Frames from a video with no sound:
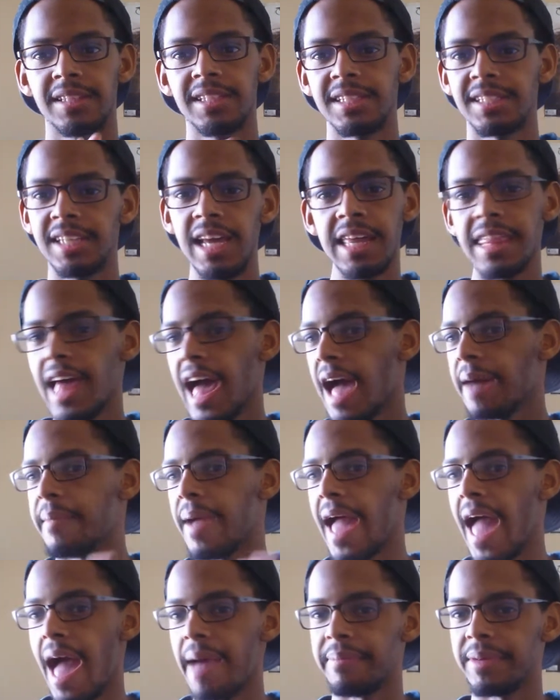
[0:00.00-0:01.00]
to say that I'm
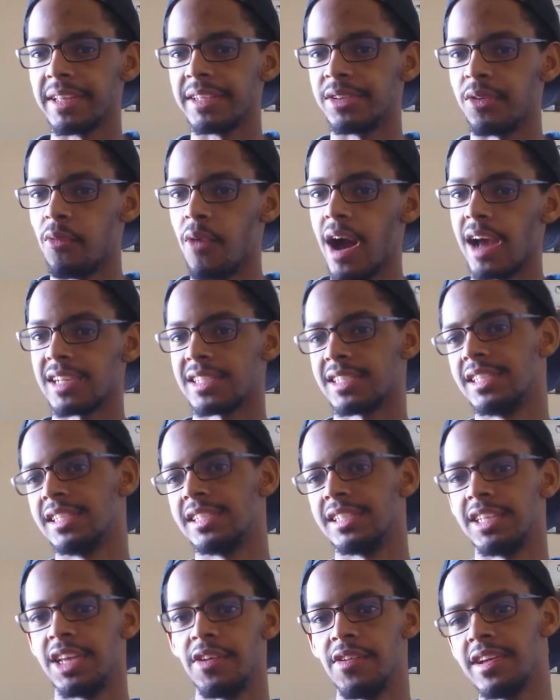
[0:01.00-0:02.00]
happy to watch
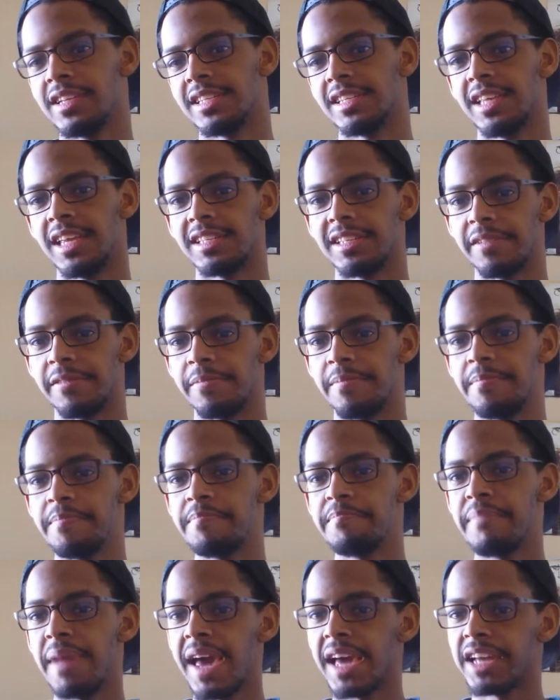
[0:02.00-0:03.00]
this series is a
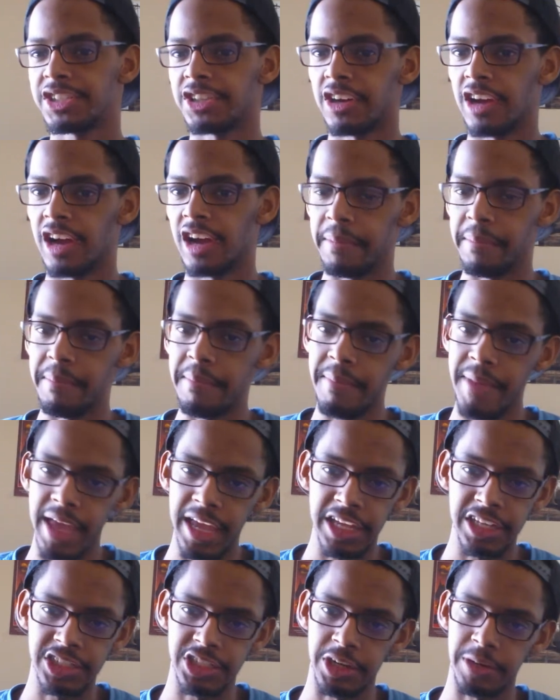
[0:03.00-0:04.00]
major,
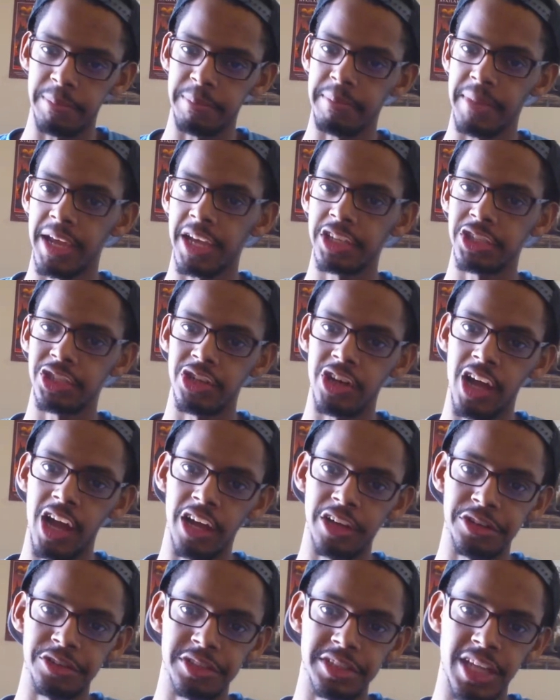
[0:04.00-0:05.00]
major, major
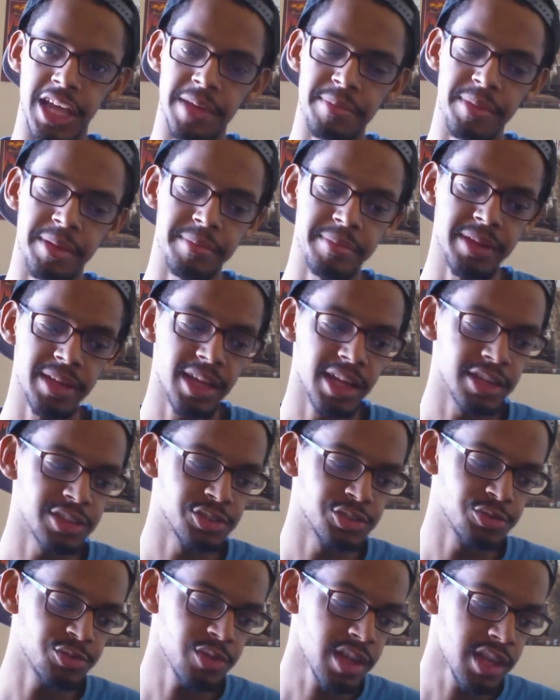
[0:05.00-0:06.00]
understatement.
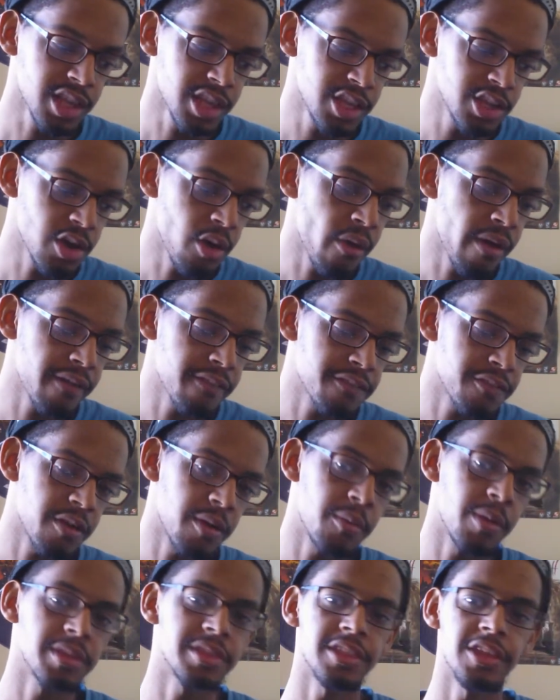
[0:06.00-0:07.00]
Because really, going
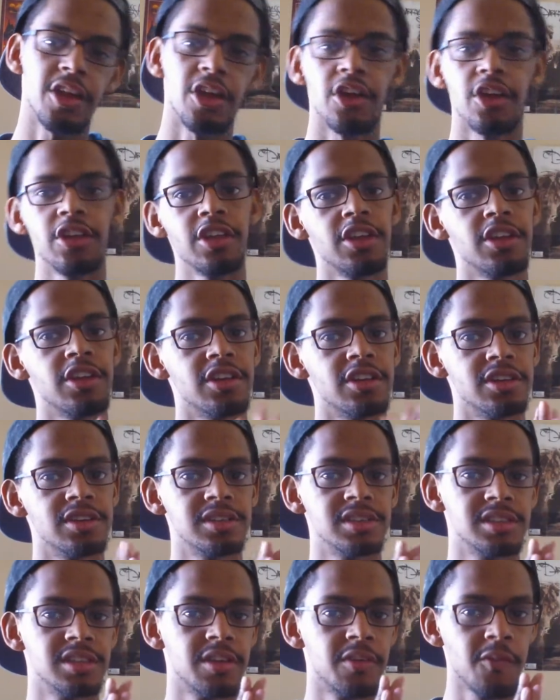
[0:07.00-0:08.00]
from what the
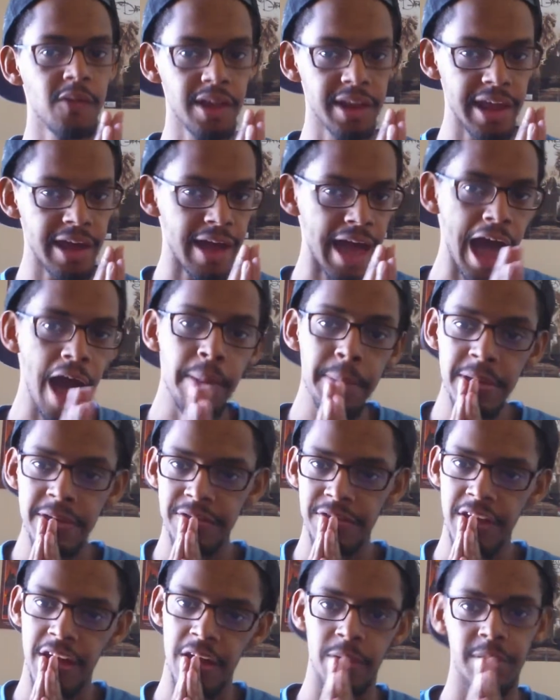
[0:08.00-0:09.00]
earlier... Well, now, I'll
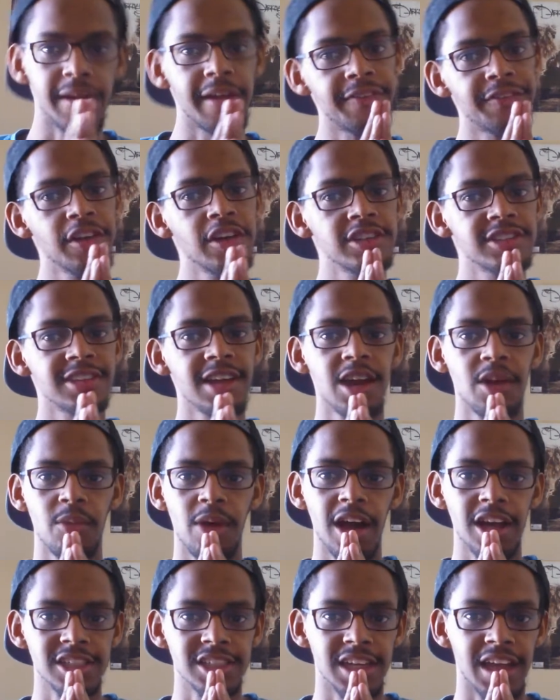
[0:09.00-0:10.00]
be fair. When I first started
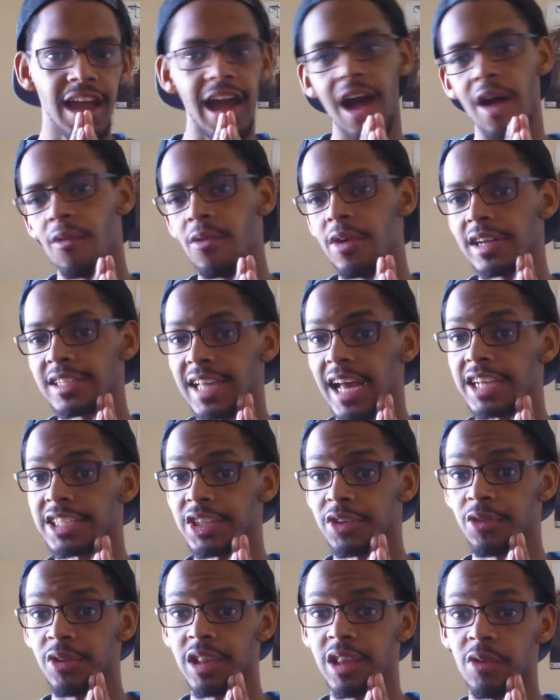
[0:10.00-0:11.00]
watching it, I was
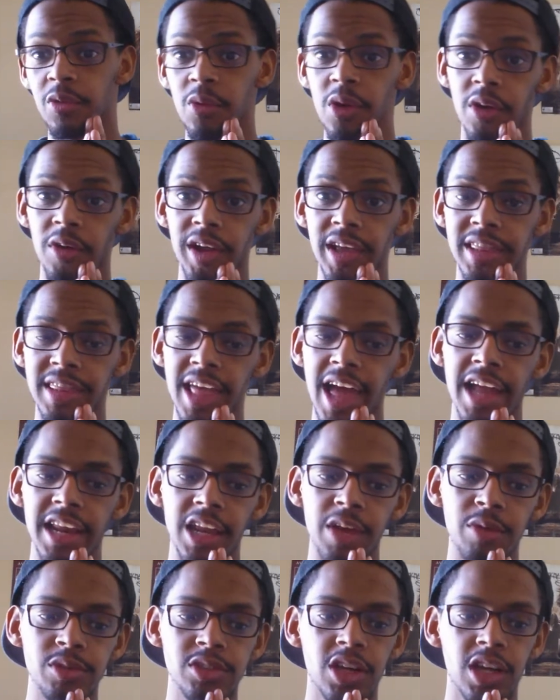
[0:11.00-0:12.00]
actually really worried
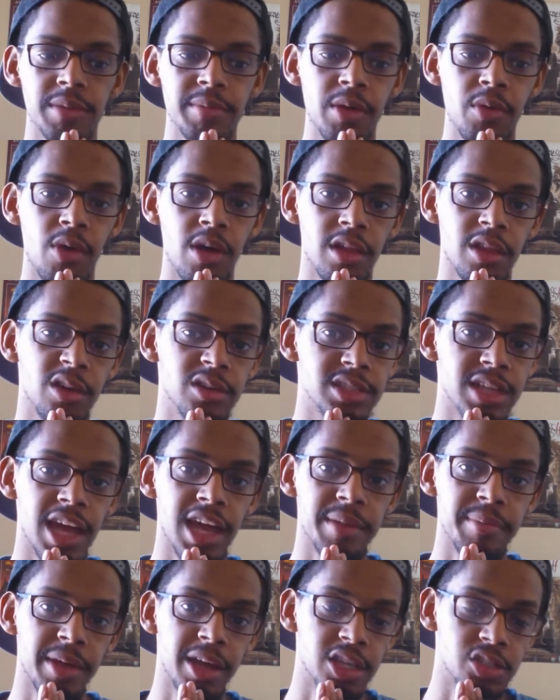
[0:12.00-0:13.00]
that it was going to be one of those
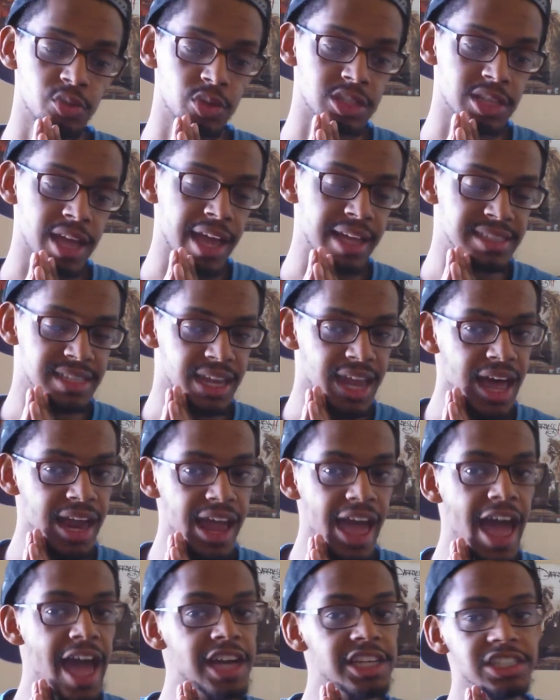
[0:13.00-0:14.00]
animes which has a lot
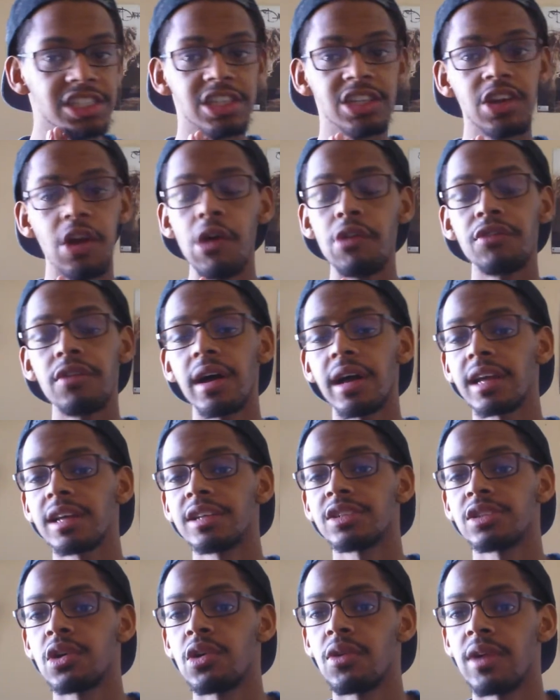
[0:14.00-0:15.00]
of action, no
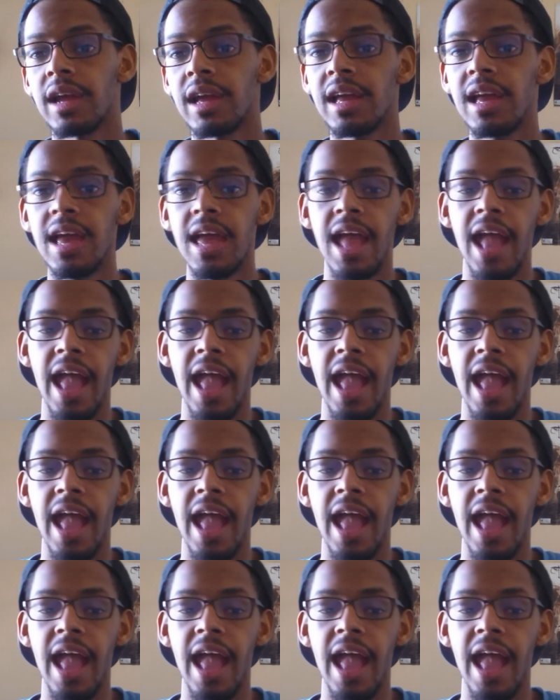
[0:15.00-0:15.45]
fucking story,